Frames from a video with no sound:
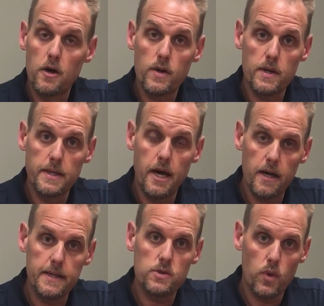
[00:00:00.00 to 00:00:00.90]
Hoka
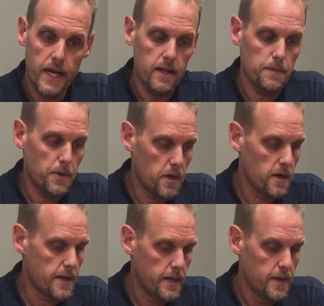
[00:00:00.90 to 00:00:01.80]
knocked this one out of the
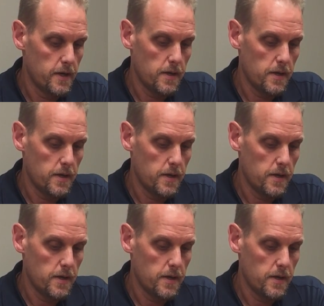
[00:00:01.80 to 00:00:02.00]
park.